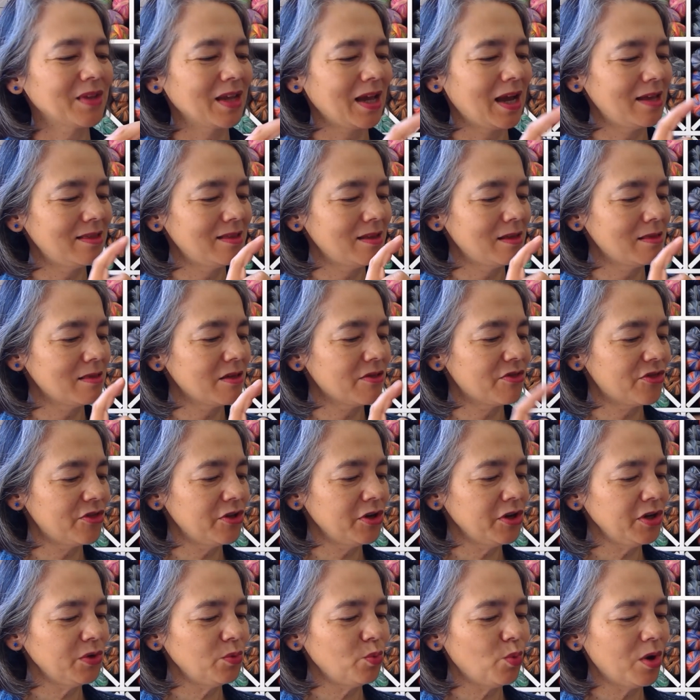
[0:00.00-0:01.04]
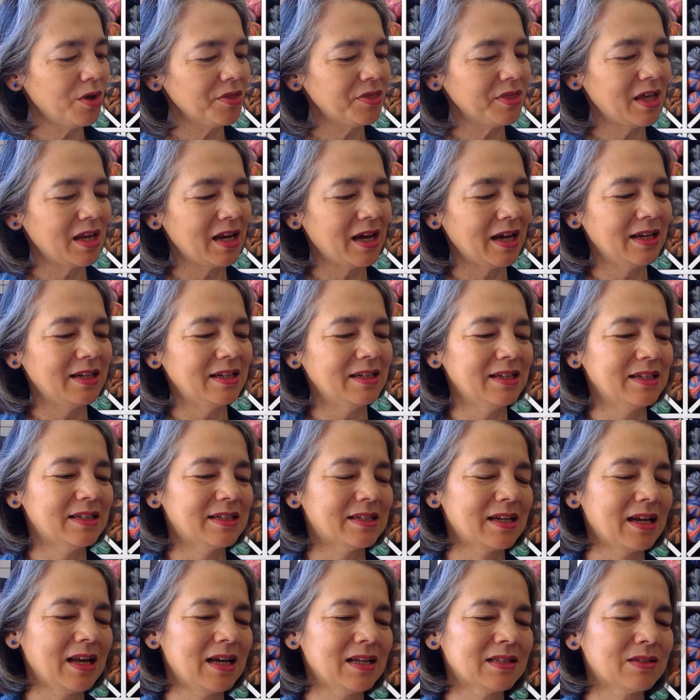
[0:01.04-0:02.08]
And then the third one that I
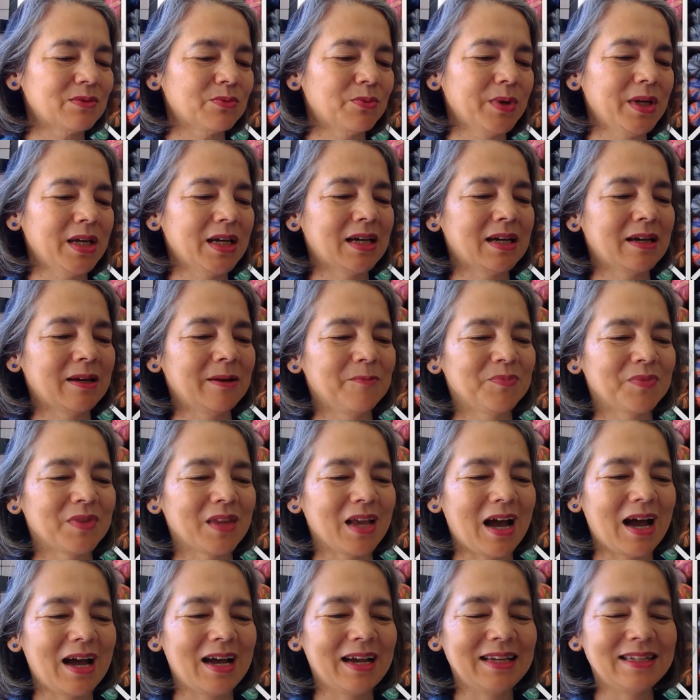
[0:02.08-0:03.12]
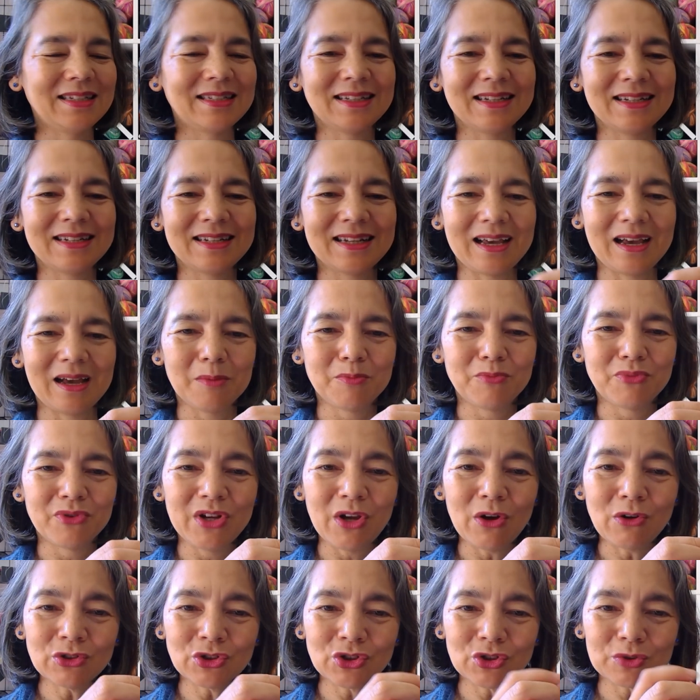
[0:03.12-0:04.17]
knit last week, I did a
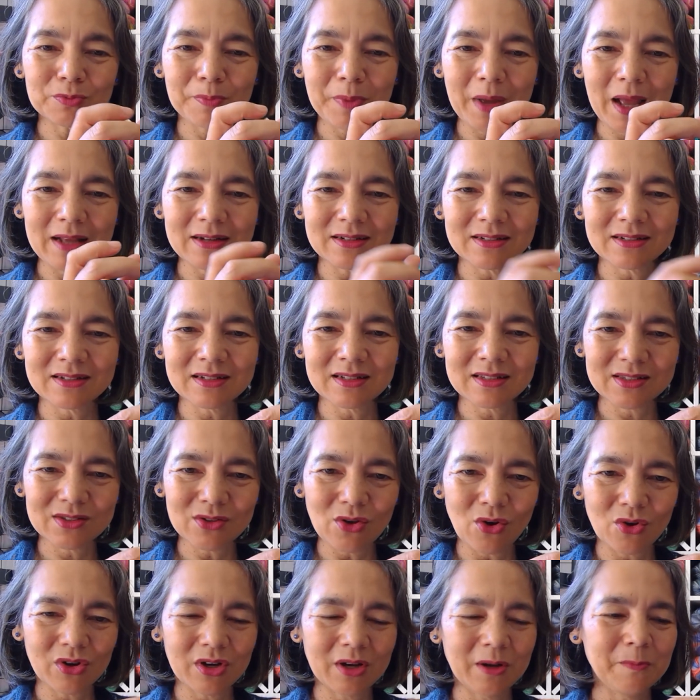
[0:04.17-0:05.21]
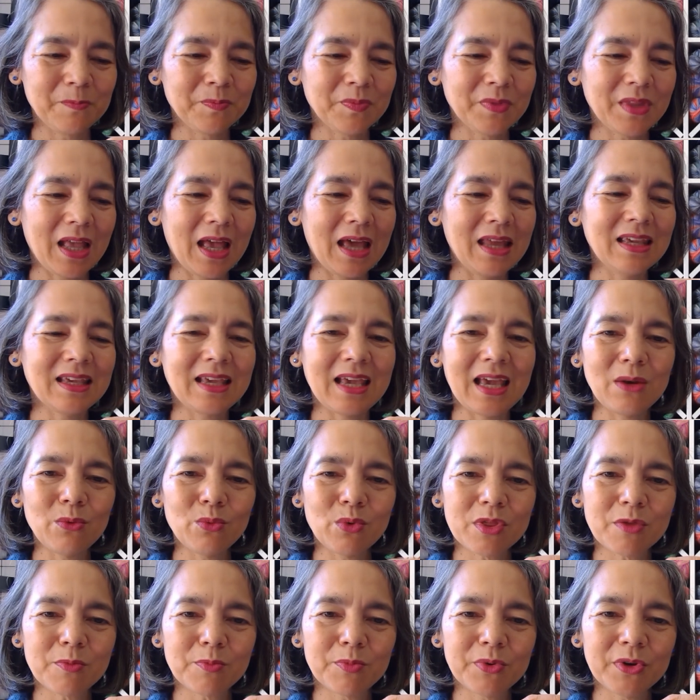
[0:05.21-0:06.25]
brioche pattern sock. And again,
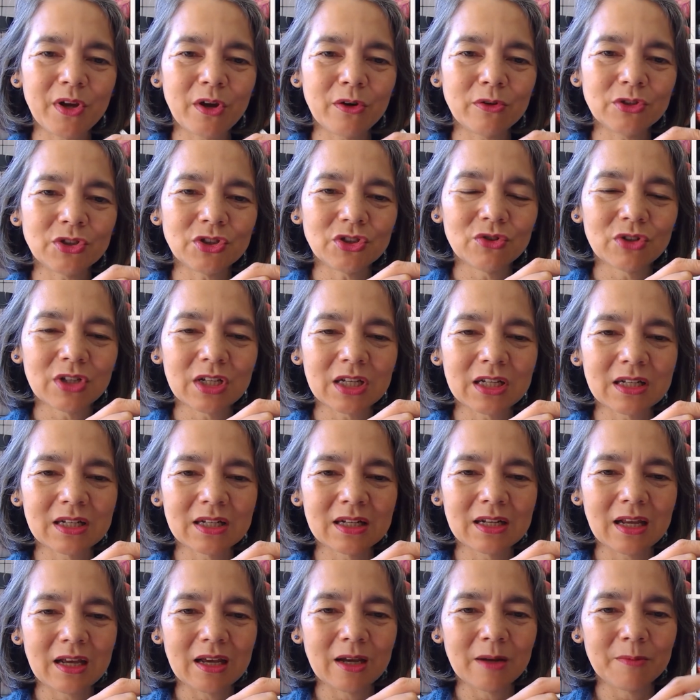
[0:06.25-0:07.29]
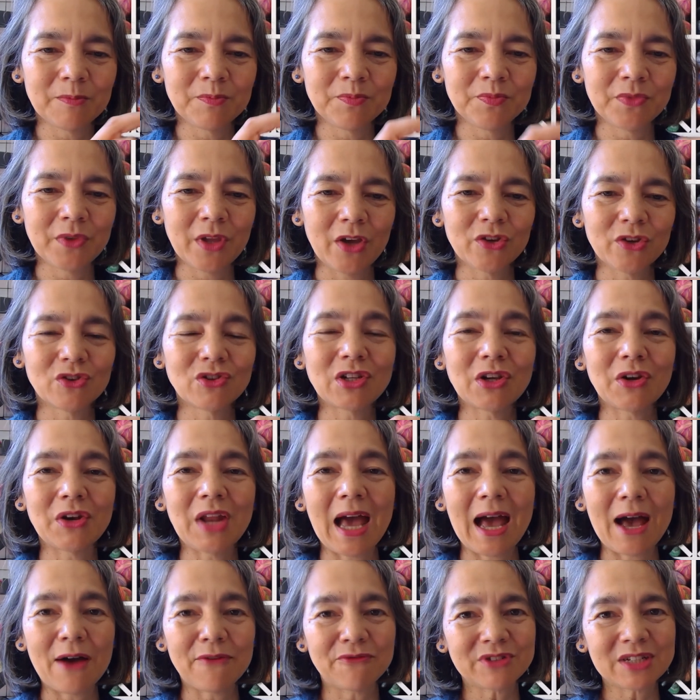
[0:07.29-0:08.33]
with brioche, you can you don't
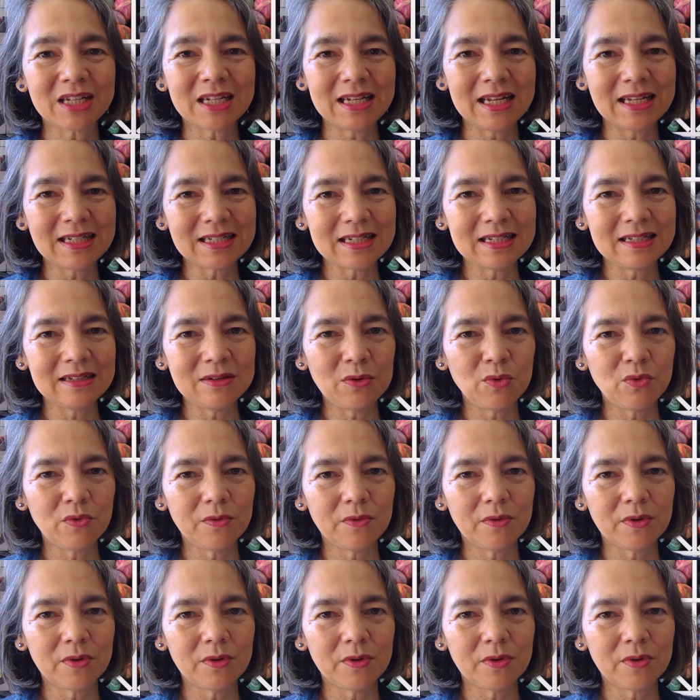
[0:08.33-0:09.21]
have to knit a